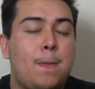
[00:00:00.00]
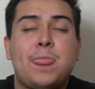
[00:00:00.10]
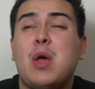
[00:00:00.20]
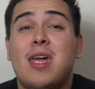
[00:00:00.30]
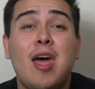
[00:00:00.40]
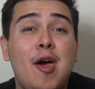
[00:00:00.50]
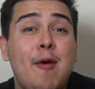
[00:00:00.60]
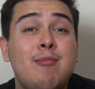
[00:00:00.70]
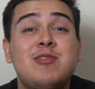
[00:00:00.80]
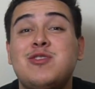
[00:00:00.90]
No,
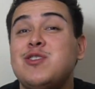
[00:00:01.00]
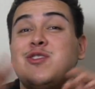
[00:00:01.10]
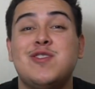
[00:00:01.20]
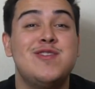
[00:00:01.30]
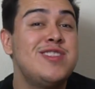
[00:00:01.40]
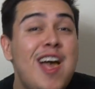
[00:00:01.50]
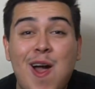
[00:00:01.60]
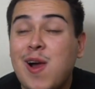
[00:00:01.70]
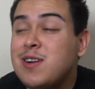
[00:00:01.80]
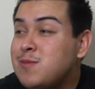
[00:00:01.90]
this and this and
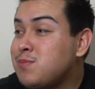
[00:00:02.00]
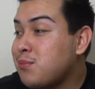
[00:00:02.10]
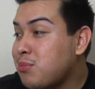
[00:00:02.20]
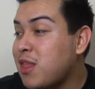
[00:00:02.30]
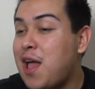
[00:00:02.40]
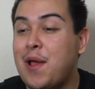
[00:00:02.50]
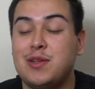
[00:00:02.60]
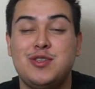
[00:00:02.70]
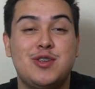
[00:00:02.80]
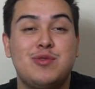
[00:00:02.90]
that,
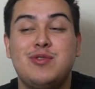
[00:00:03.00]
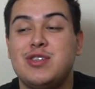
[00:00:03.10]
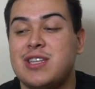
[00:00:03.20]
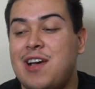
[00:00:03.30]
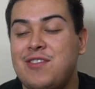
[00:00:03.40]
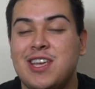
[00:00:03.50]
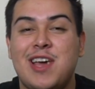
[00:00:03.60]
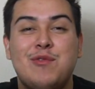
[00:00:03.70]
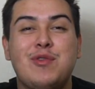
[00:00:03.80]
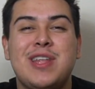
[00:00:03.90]
and you know, we were just laughing,
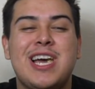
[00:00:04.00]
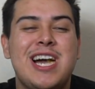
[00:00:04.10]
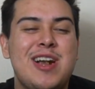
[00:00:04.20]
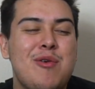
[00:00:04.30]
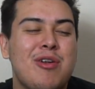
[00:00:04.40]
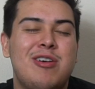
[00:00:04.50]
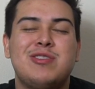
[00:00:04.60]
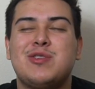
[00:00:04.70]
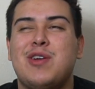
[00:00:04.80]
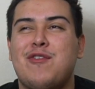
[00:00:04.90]
and we were like, ah, who cares,
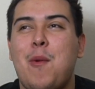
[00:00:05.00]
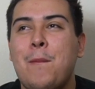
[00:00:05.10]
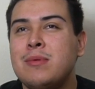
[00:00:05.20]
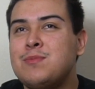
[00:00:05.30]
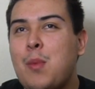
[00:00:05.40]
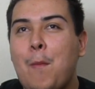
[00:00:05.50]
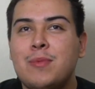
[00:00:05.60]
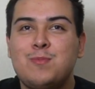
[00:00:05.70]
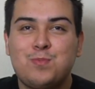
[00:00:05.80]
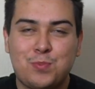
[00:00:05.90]
like whatever.
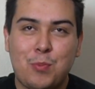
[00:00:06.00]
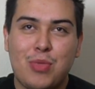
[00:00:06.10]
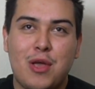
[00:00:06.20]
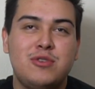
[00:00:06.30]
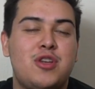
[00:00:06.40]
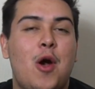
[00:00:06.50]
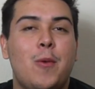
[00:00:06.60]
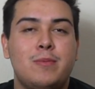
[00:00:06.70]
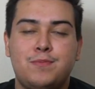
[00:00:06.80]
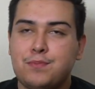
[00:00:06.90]

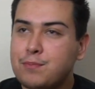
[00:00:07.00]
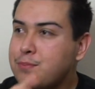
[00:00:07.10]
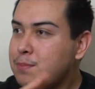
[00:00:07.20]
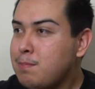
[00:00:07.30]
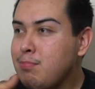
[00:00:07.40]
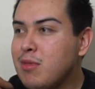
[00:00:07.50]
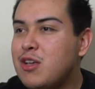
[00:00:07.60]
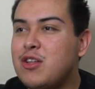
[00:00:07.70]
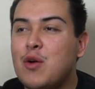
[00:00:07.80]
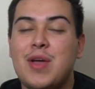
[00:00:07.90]
So
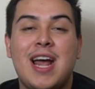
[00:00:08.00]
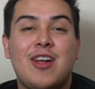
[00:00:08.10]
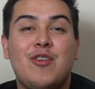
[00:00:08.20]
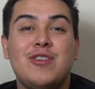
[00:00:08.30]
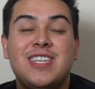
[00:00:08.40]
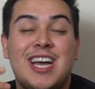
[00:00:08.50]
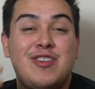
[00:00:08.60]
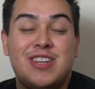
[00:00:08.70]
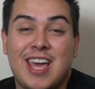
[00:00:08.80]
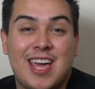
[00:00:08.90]
you know, we had our whole entire
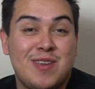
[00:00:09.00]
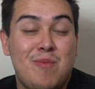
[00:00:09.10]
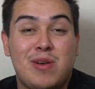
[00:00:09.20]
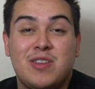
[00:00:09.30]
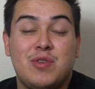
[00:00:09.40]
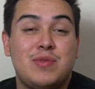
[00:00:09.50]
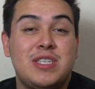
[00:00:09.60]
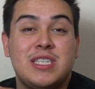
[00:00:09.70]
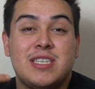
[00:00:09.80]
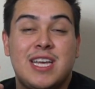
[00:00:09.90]
day, and then we went
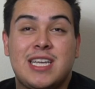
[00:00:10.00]
to the